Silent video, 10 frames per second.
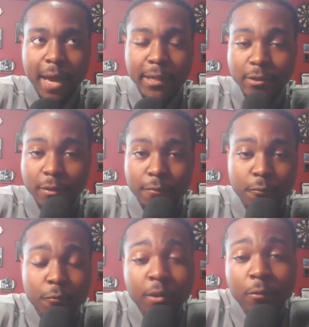actually
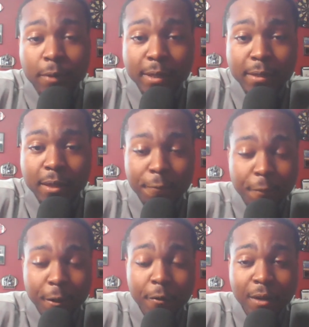went to Westlake
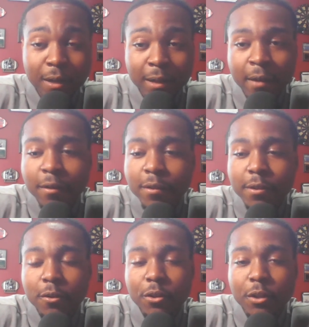here in Atlanta.
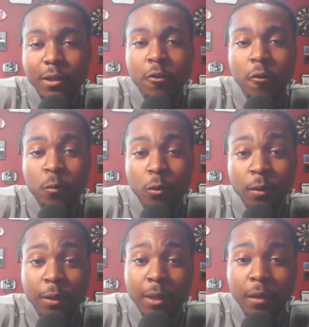So, you know, he's a
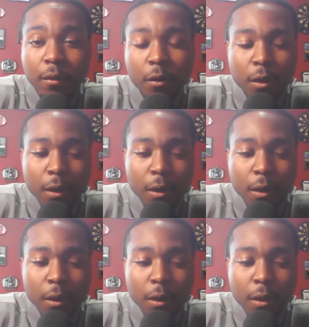homegrown kid.